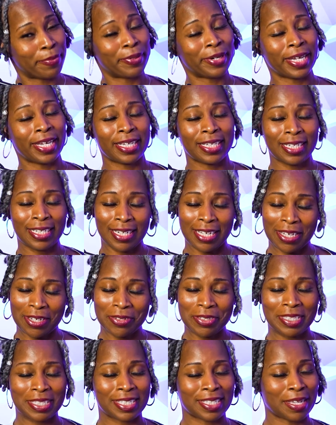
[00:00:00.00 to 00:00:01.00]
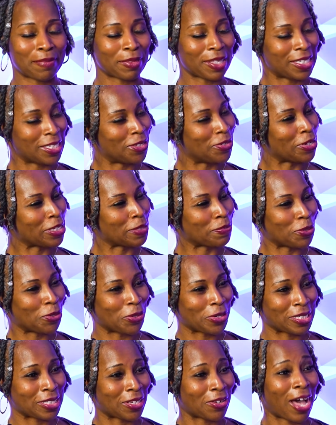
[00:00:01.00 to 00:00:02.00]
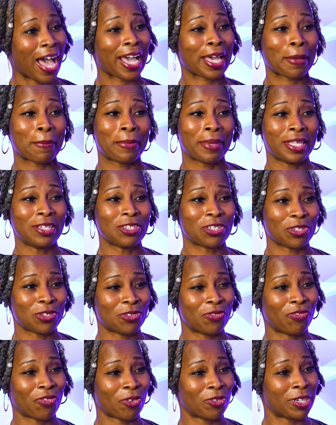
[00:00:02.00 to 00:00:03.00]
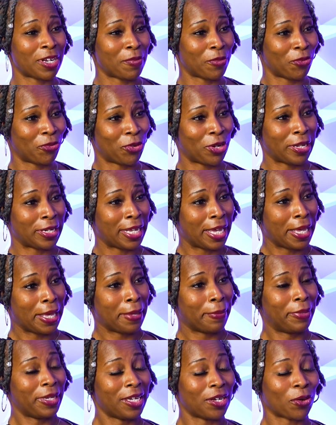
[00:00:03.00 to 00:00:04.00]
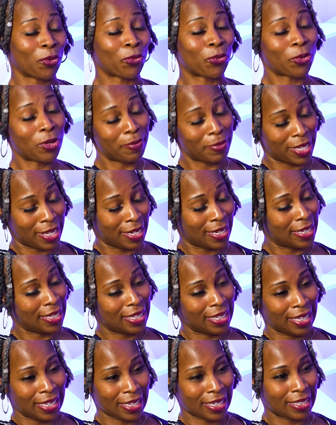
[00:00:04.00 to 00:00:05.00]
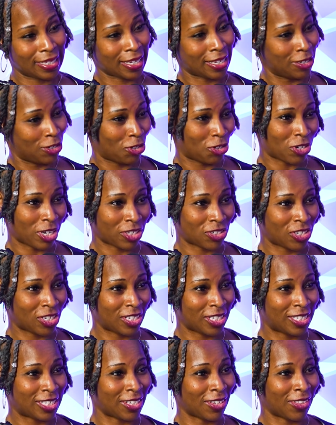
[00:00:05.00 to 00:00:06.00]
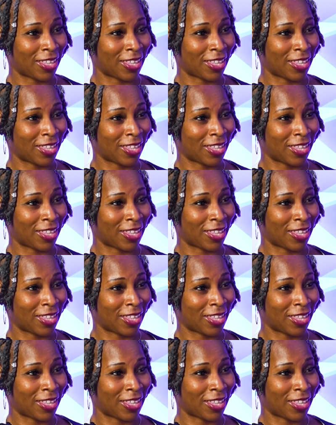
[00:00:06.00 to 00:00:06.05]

but it's something to explore. So I commend you for, number one, being a woman in construction. So